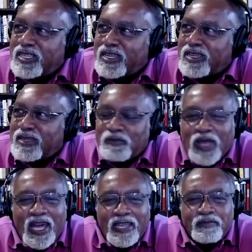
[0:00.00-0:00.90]

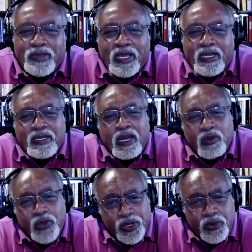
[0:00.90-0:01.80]
I'm a
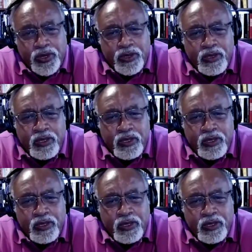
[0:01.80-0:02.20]
widower